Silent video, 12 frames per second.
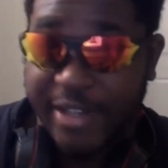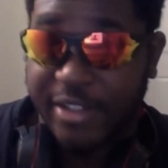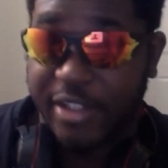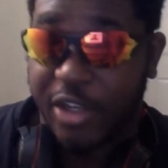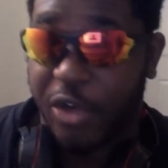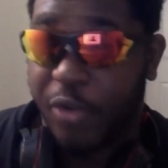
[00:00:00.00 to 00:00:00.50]

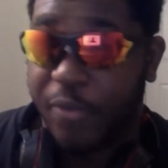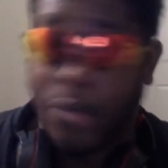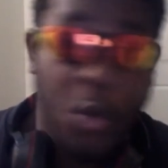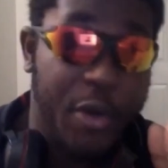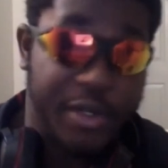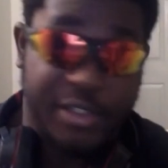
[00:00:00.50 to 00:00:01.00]
so
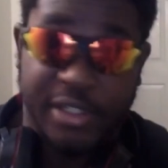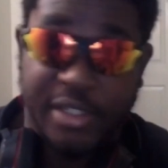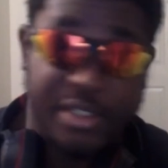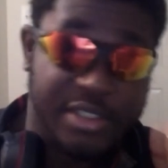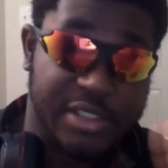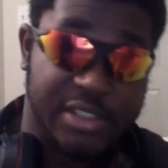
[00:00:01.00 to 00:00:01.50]
of course
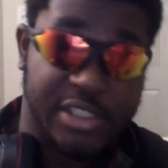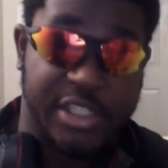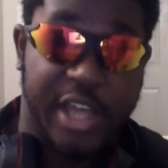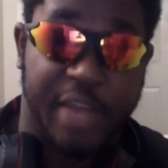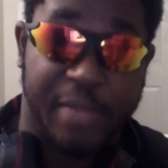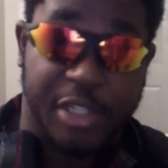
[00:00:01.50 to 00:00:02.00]
she's
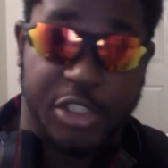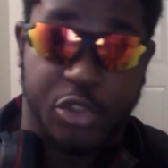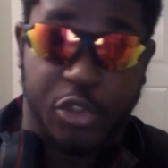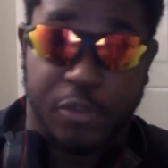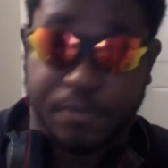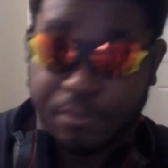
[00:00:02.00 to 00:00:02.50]
not
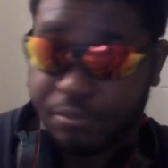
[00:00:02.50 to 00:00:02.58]
minstrel.